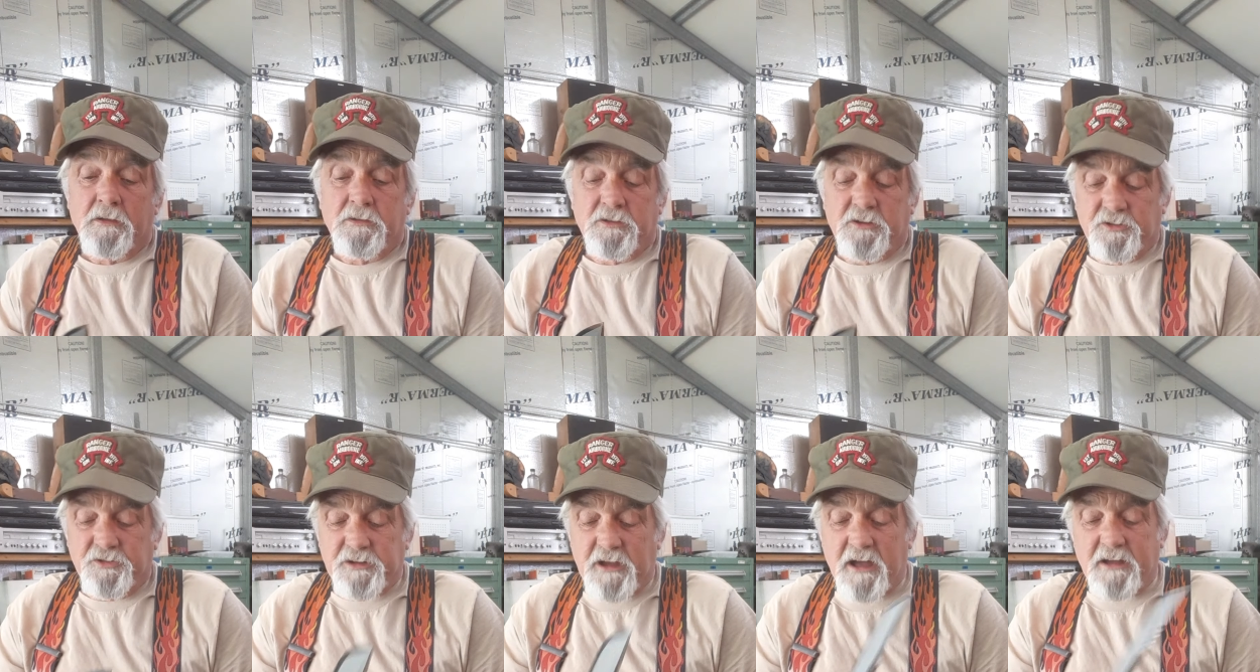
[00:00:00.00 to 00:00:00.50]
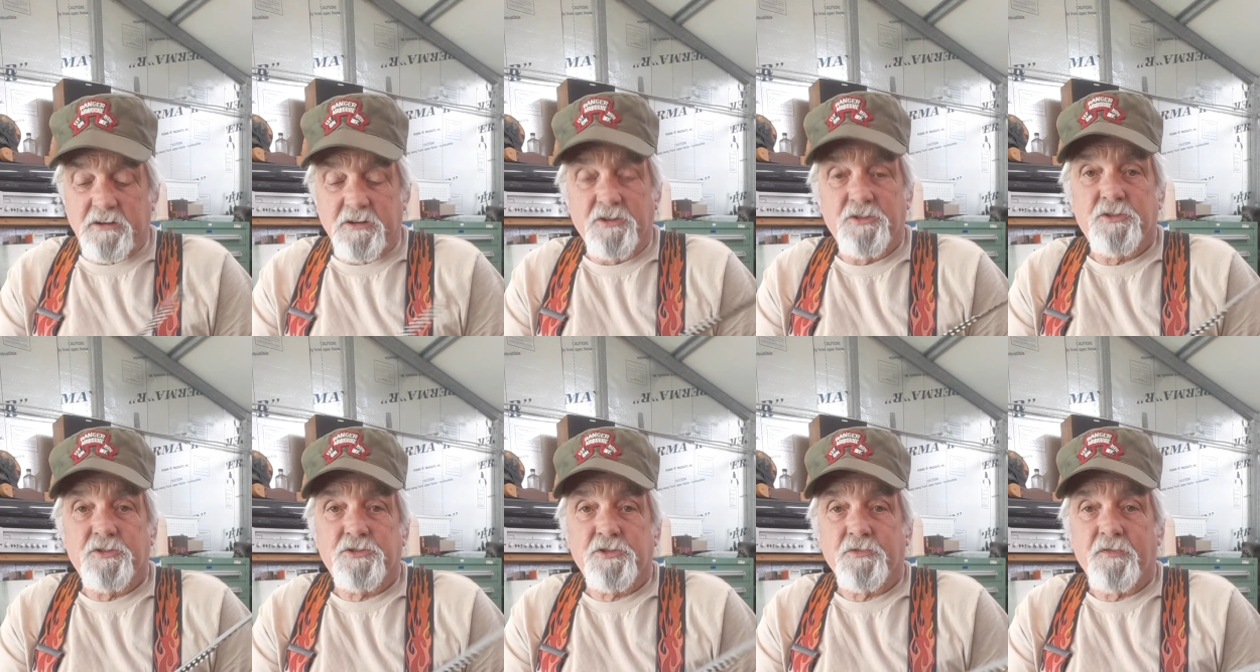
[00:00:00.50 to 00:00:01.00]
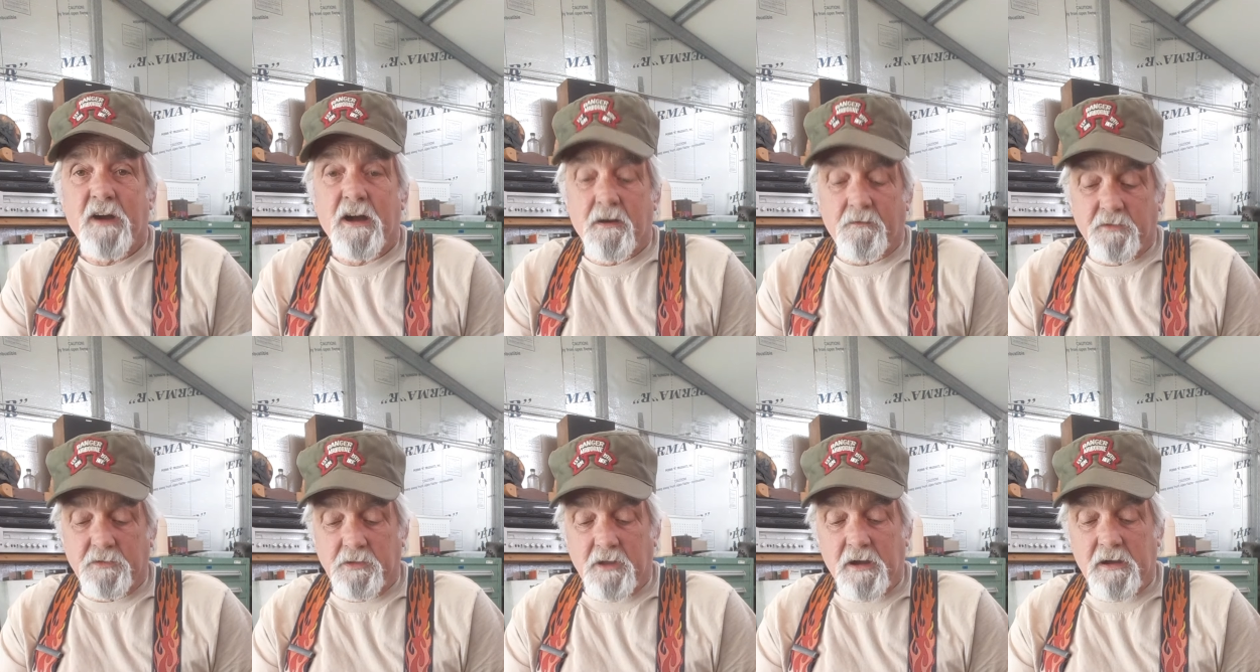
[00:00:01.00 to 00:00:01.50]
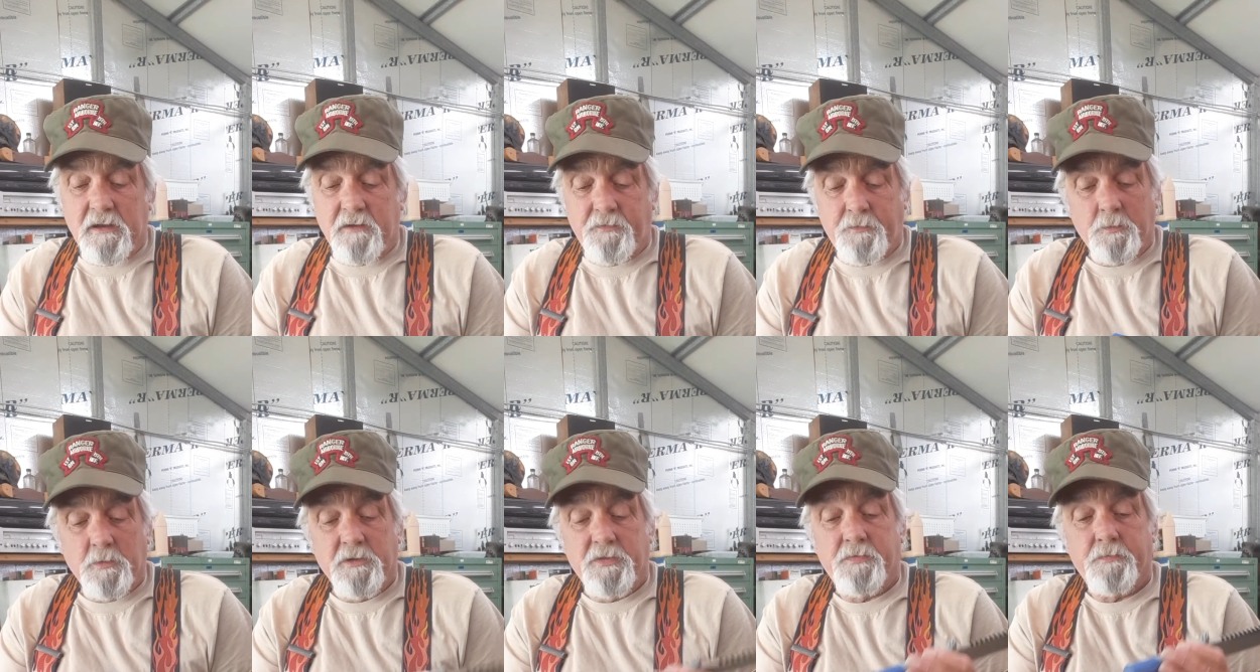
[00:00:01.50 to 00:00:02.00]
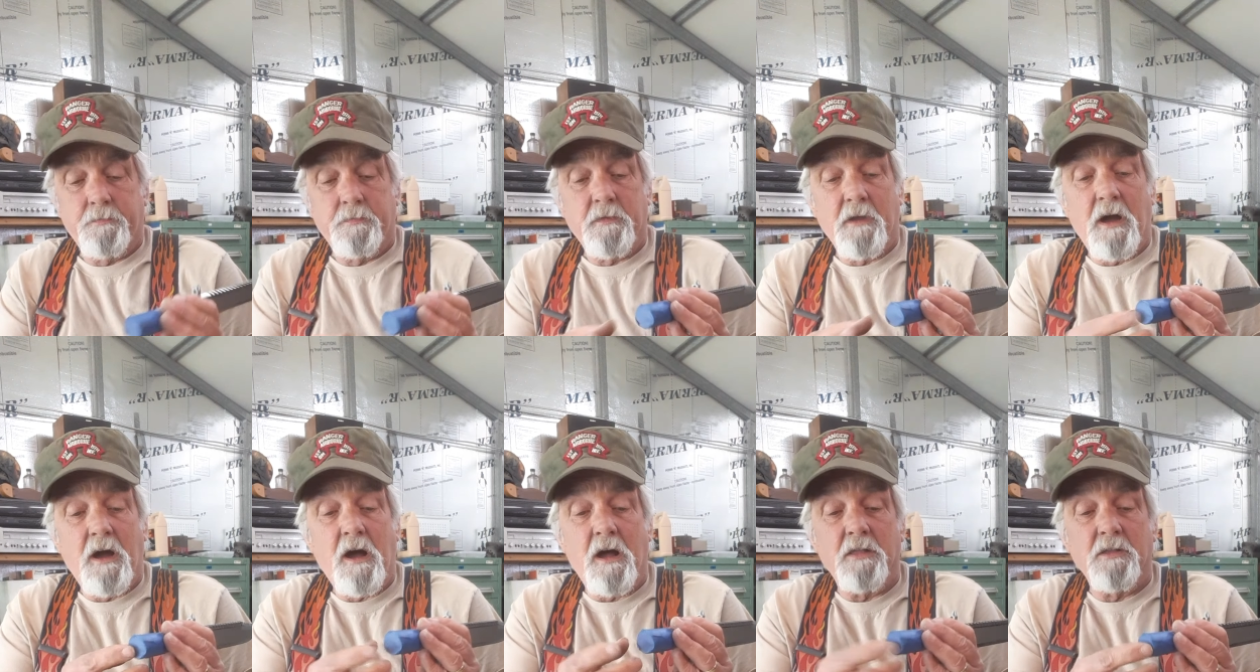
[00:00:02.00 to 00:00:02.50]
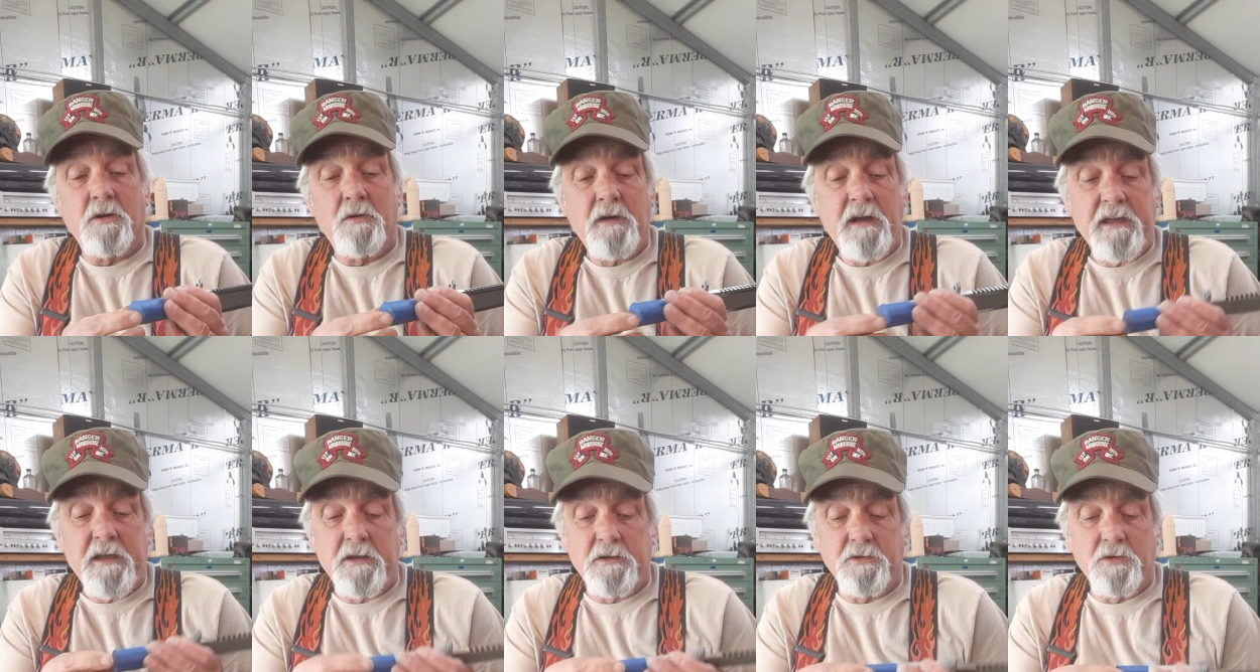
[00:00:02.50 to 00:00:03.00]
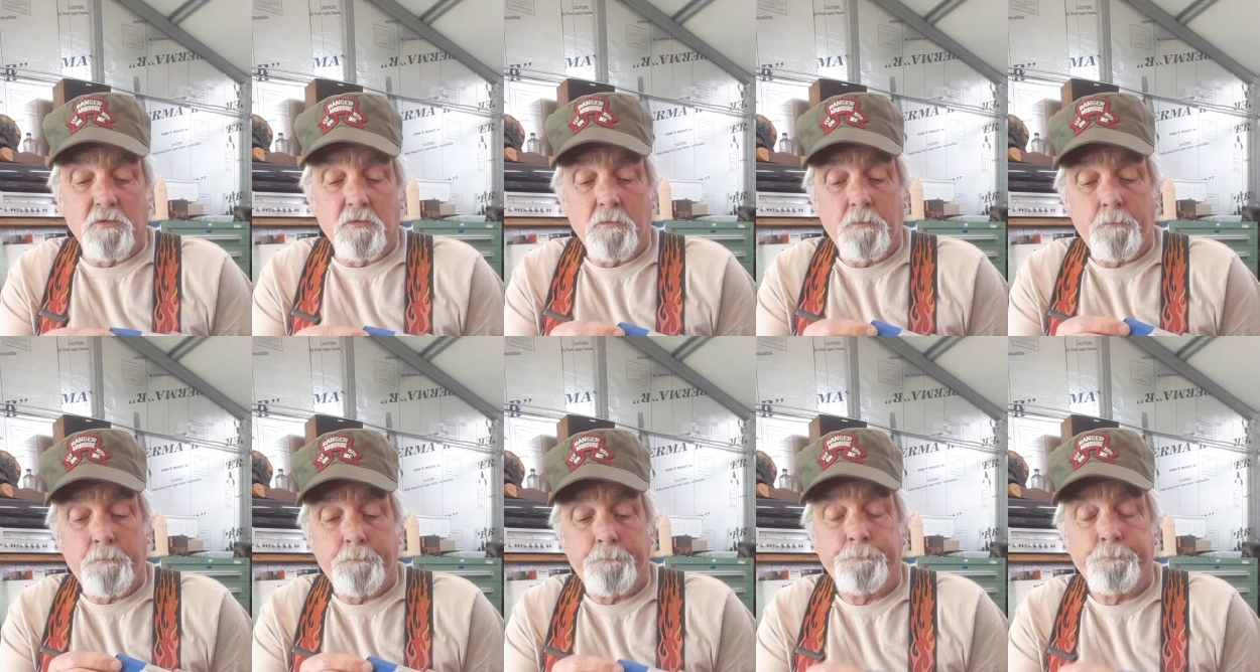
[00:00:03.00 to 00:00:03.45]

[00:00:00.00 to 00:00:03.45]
Designed as a survival knife with a hollow handle,